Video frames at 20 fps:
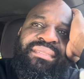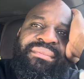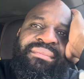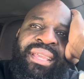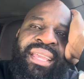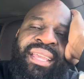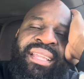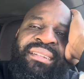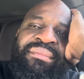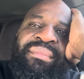
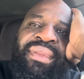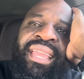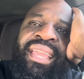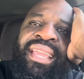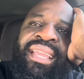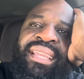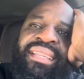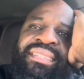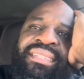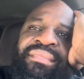man, the
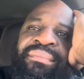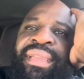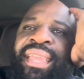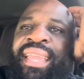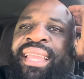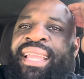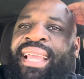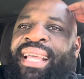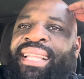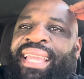
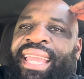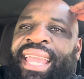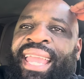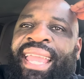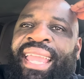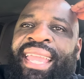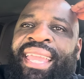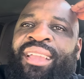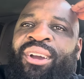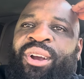man got an
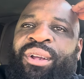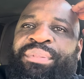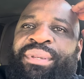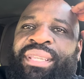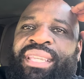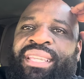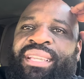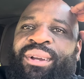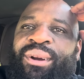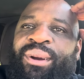
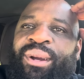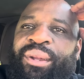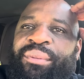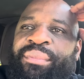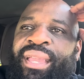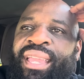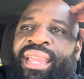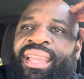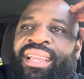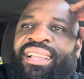AARP card,
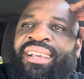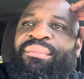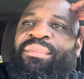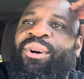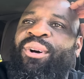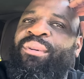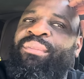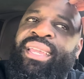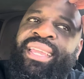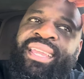man. Come
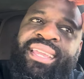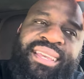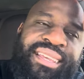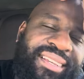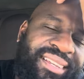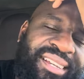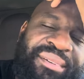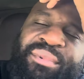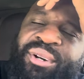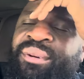on, man.
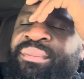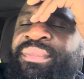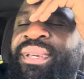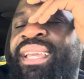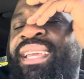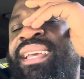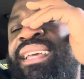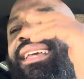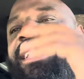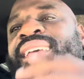Come on,
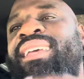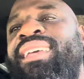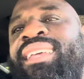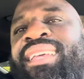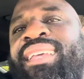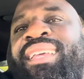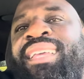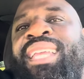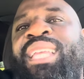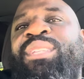
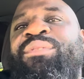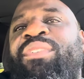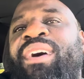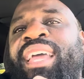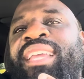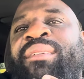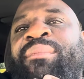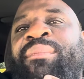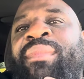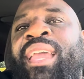man. He's
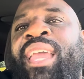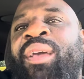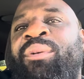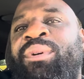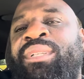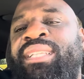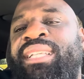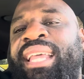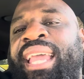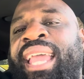fighting a man
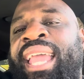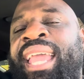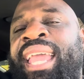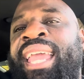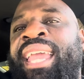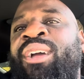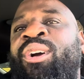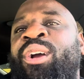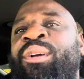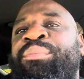with an
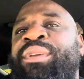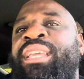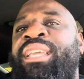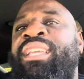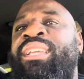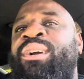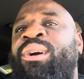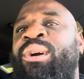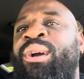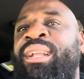
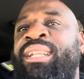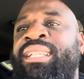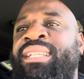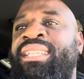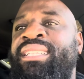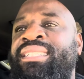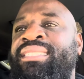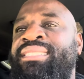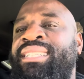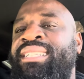AARP card and
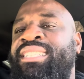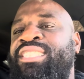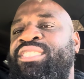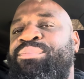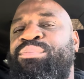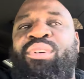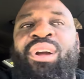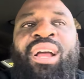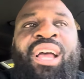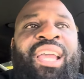he's in his
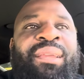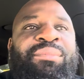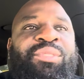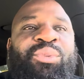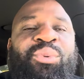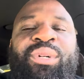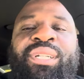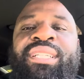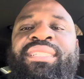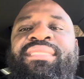prime
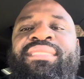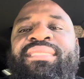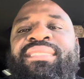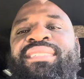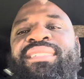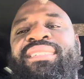20s.